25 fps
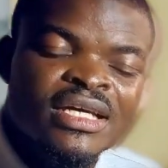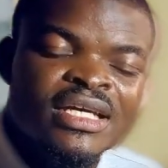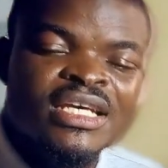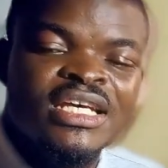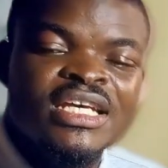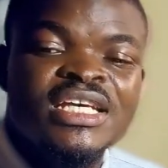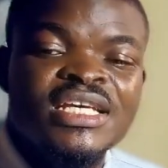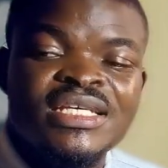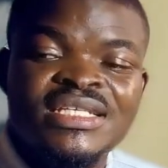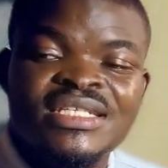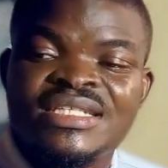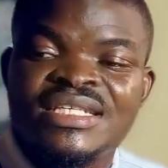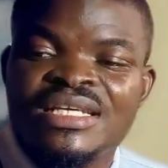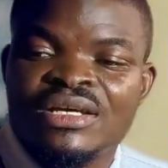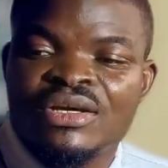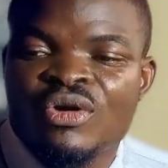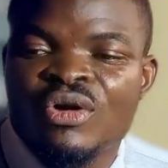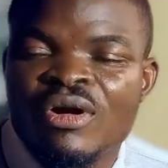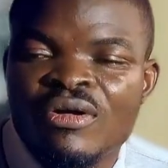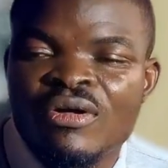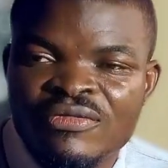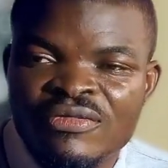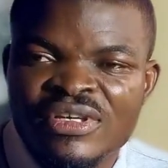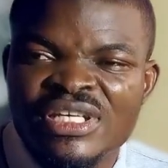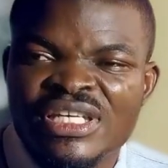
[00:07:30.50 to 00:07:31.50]
it
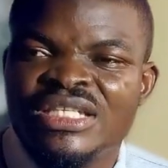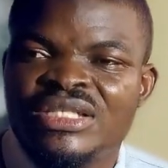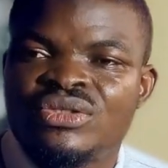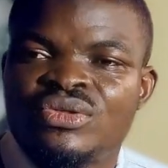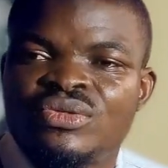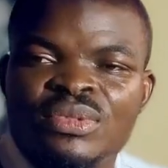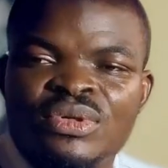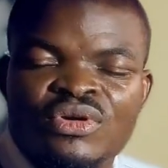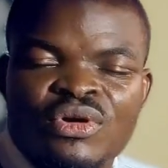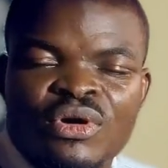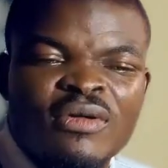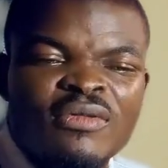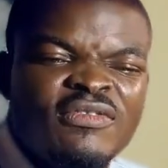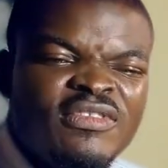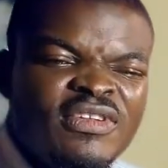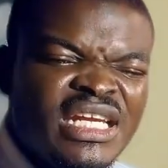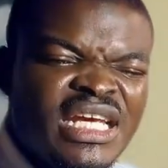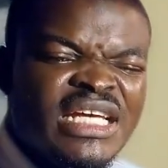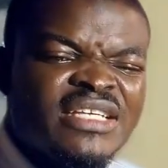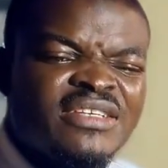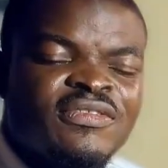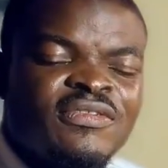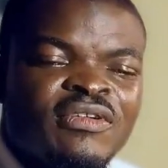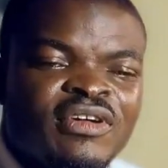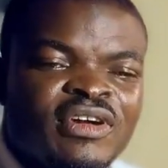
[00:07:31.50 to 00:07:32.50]
will be
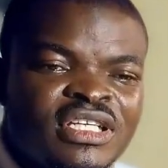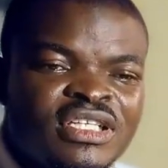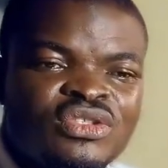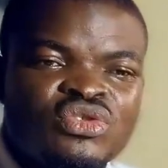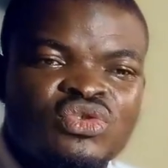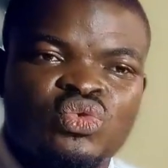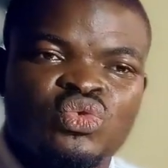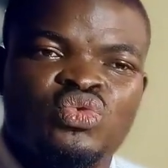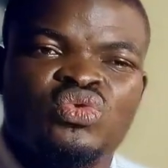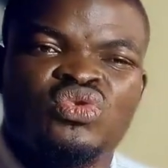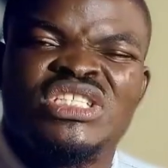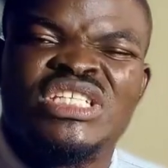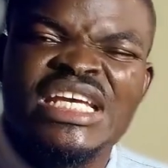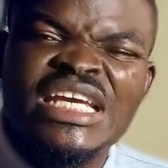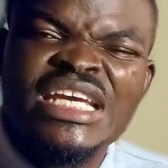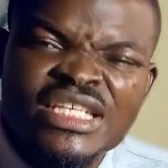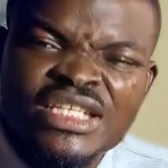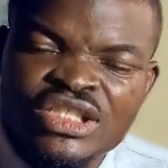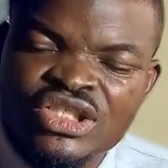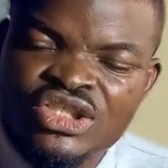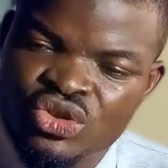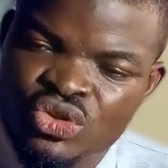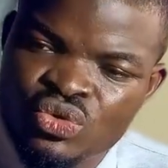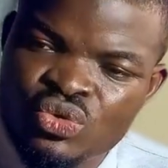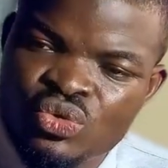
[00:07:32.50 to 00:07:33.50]
convenient for it to
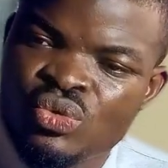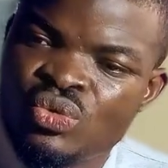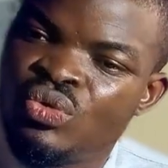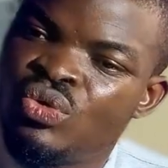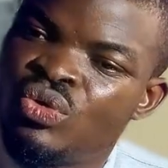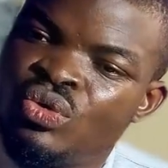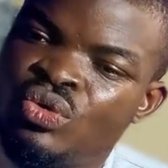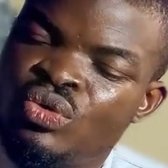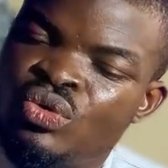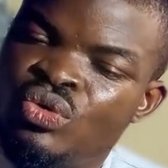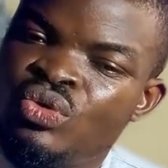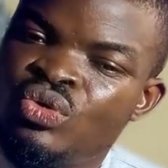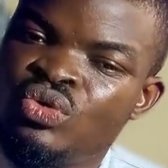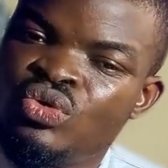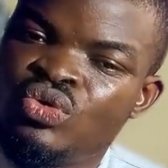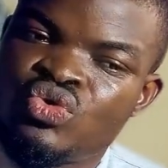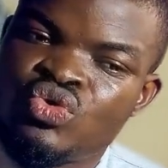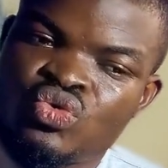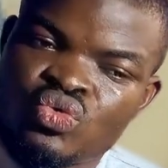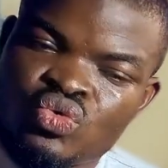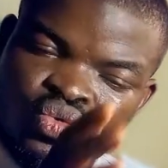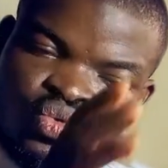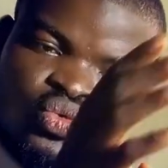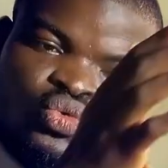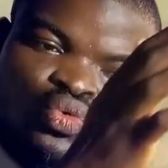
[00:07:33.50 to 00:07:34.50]
change you
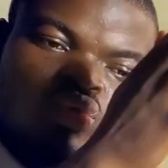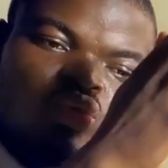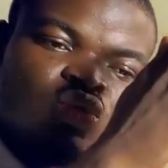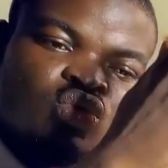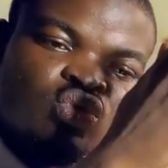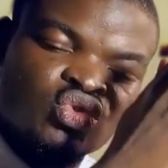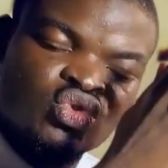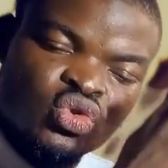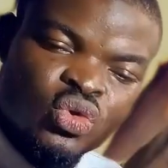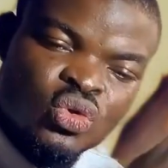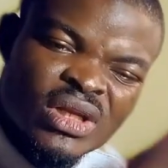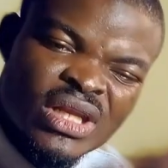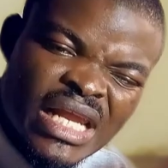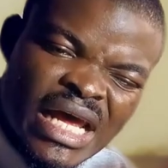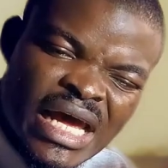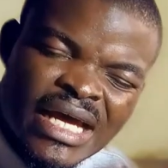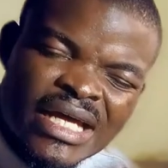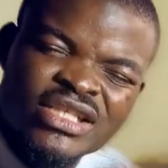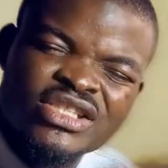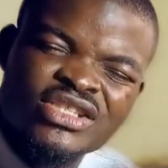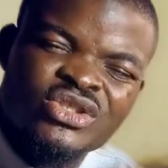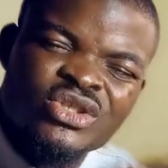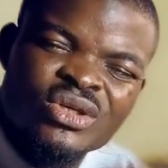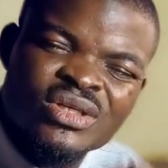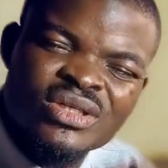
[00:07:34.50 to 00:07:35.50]
to solar,
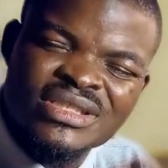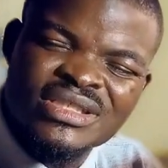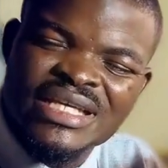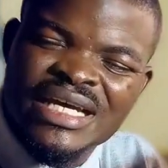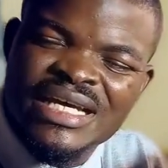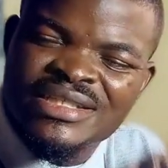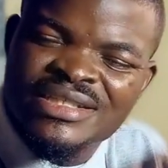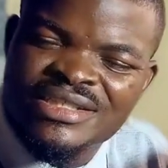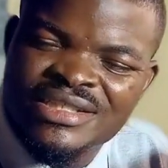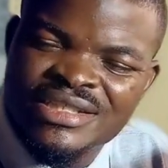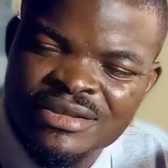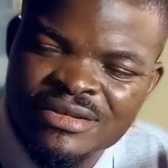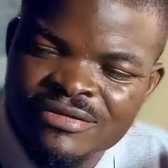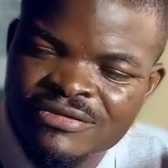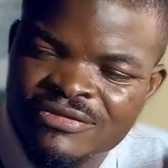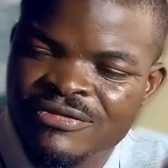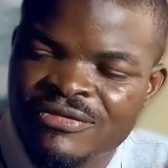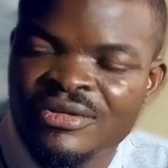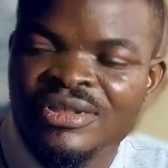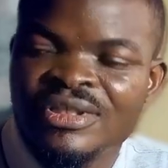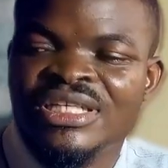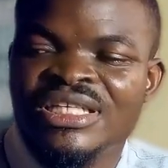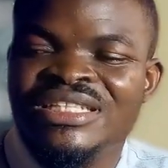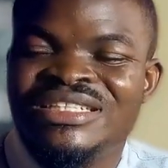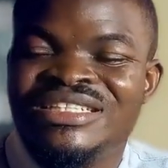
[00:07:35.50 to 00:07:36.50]
just as if
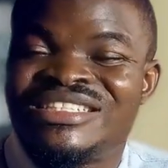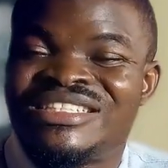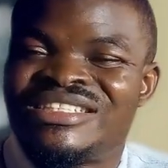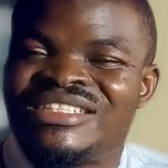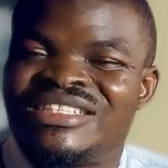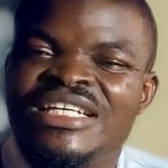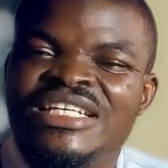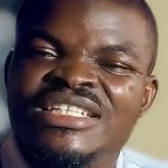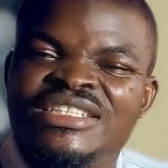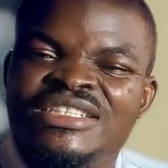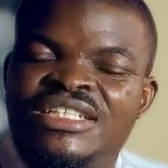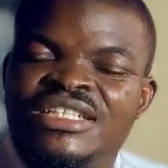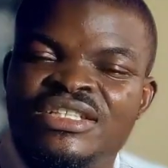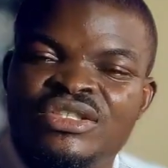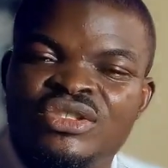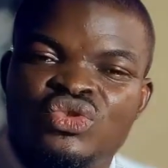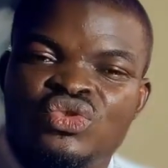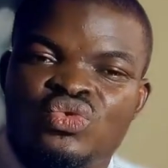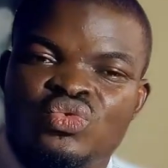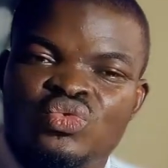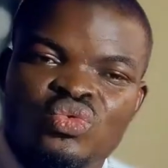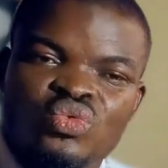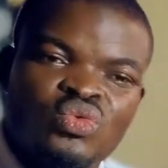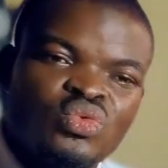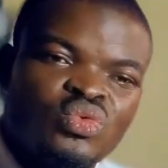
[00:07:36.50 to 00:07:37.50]
it's changing
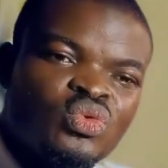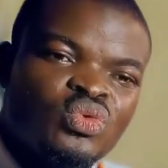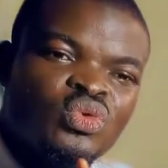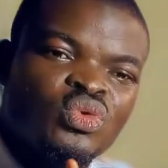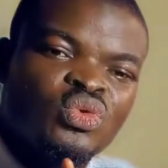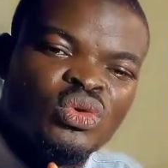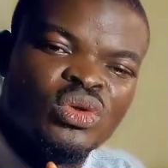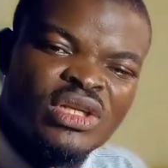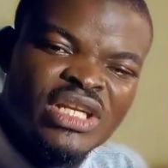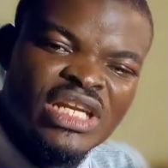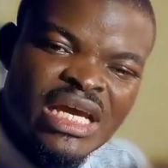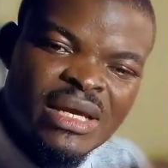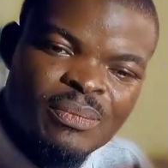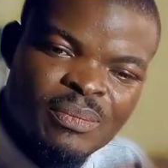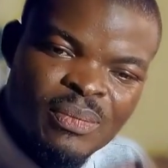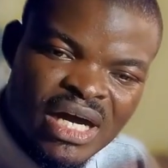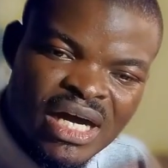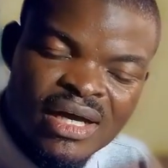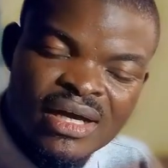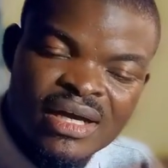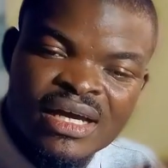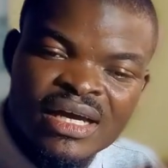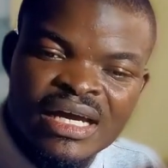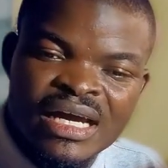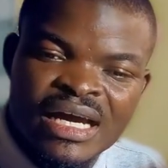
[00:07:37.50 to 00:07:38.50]
to NEPA,
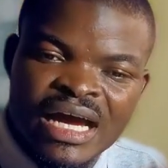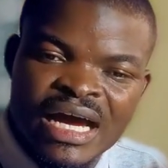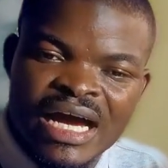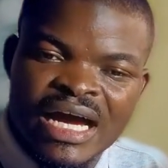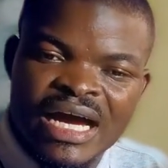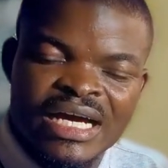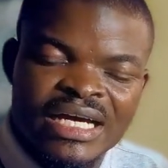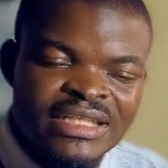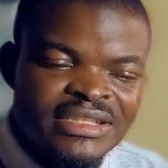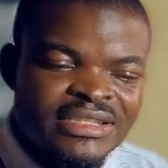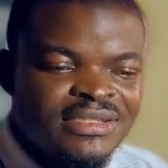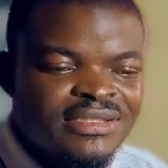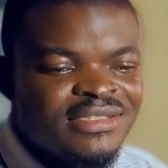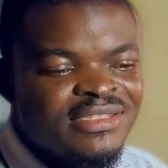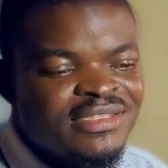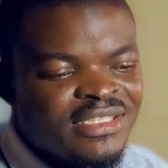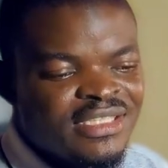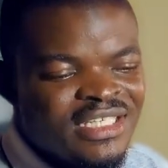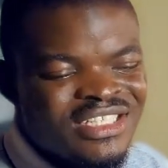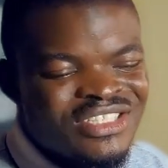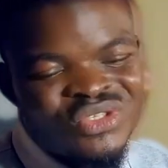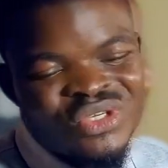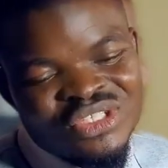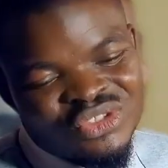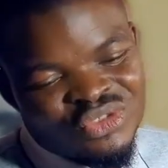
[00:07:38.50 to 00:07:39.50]
and
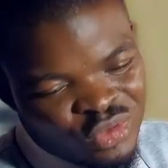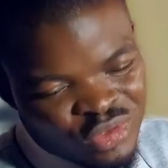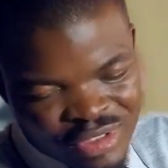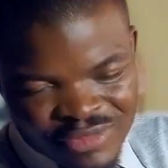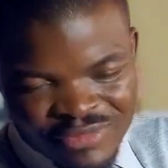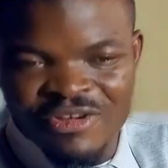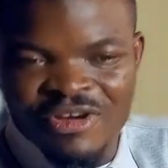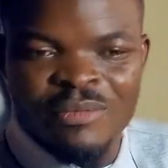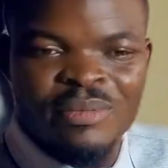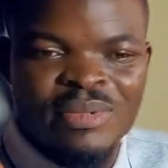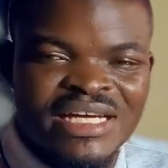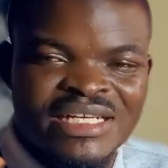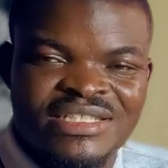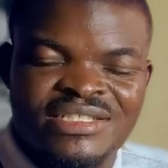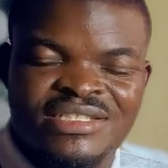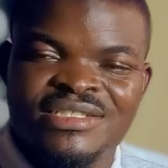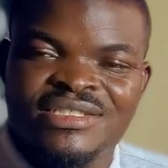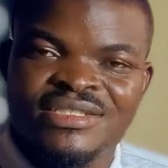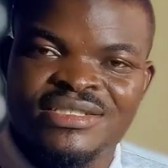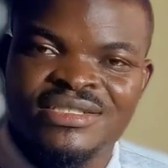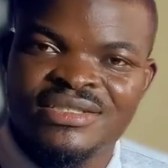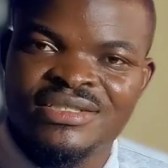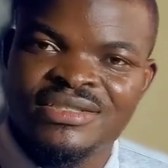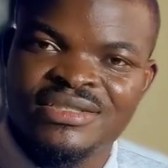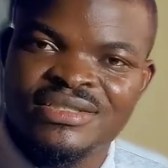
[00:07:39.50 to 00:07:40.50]
you need to leave your
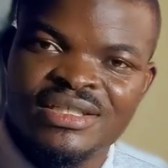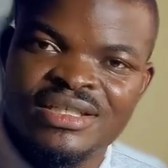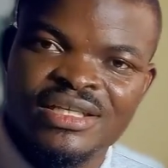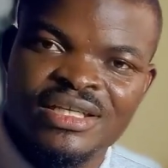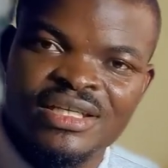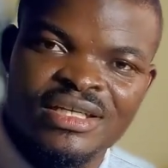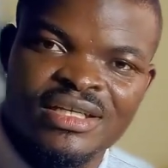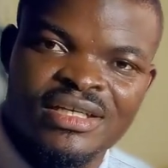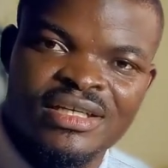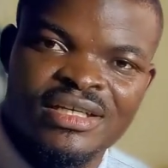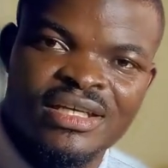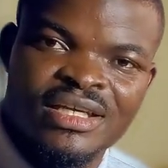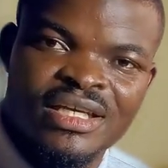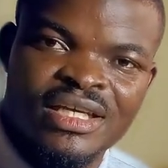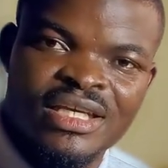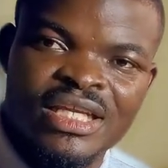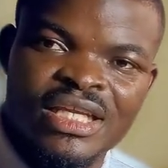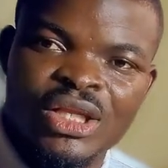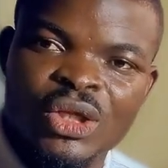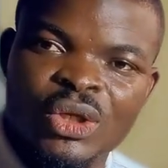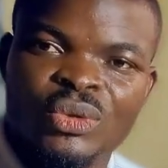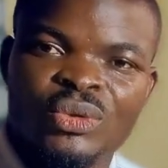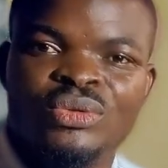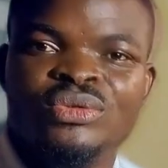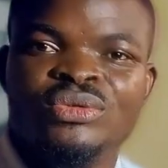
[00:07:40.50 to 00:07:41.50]
battery
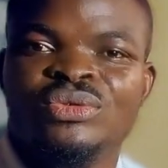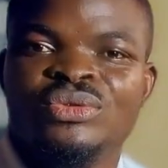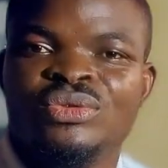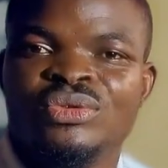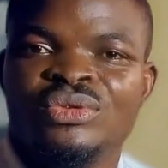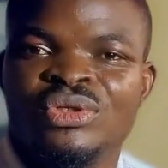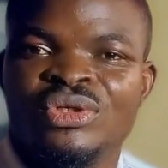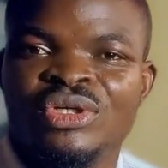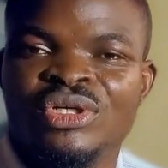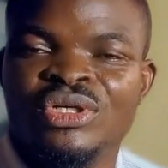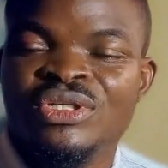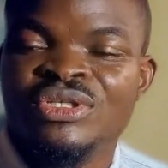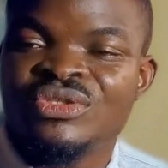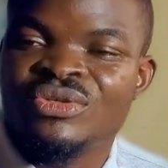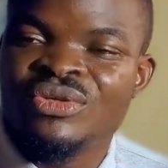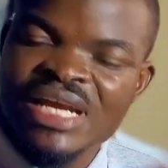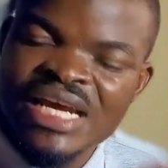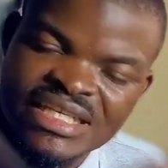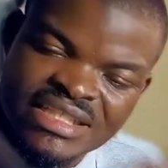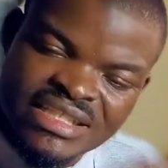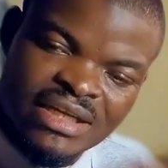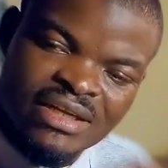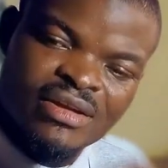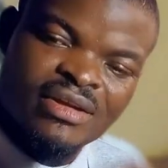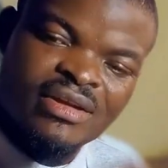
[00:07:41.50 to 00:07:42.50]
alone. So
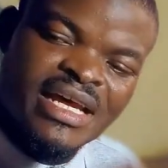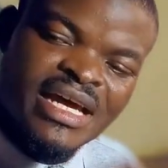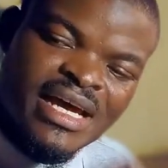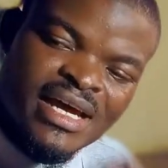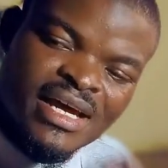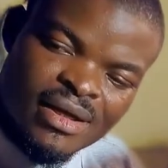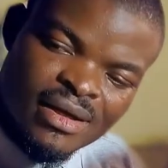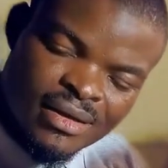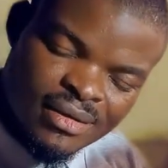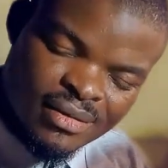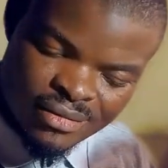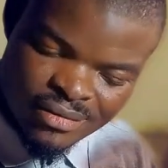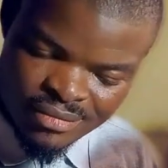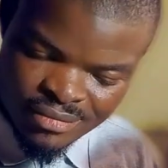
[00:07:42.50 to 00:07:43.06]
that's another